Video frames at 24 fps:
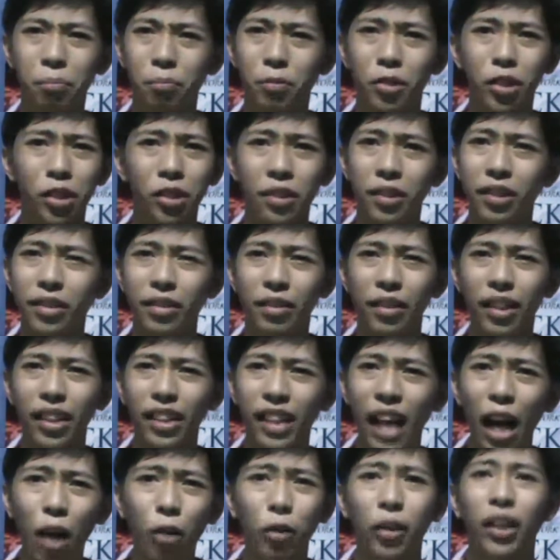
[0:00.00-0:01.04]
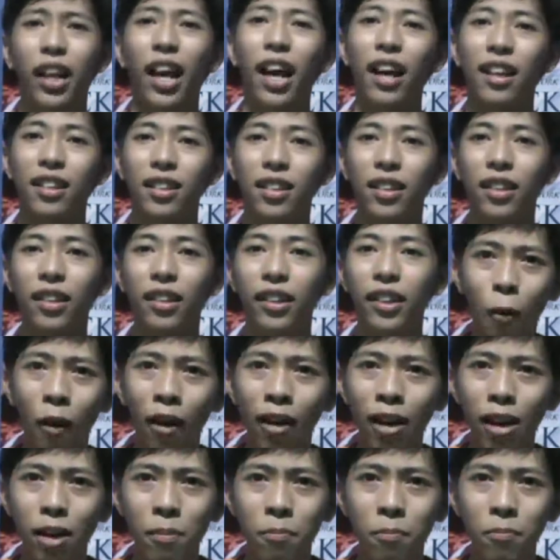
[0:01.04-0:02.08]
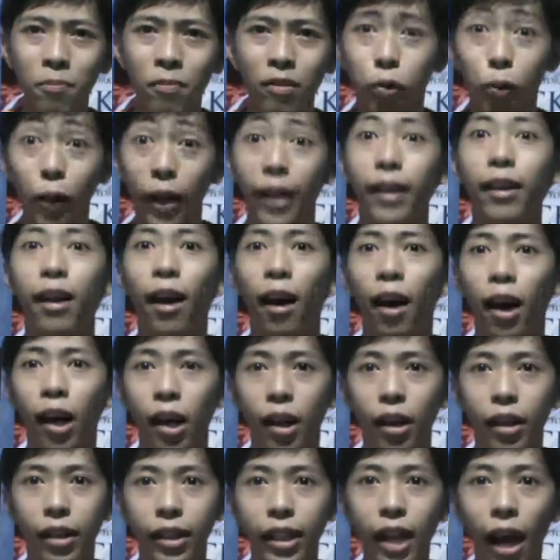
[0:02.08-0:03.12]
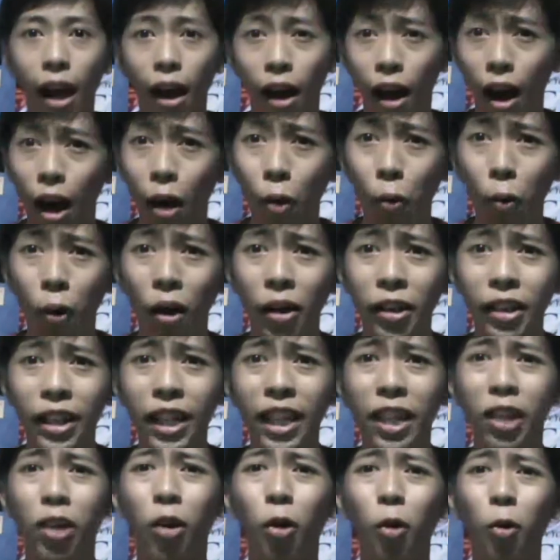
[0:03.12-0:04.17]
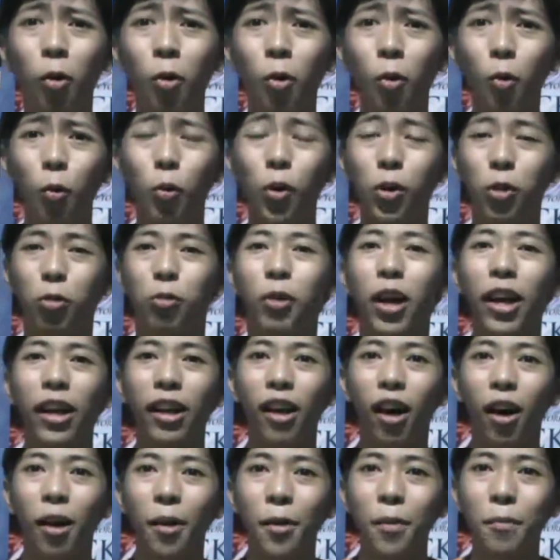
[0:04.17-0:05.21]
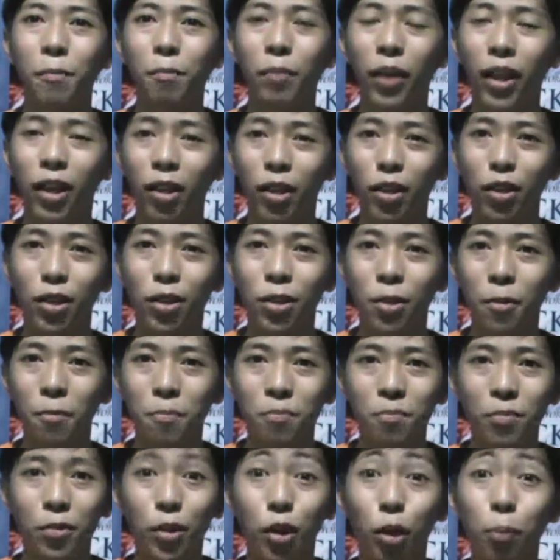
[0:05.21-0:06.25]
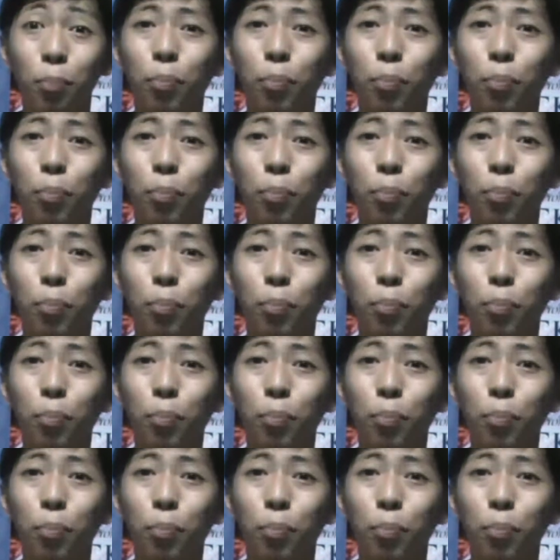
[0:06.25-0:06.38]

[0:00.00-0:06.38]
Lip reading: just an outcast. I want him with Reina. Yeah, I want Nico with Reina because they're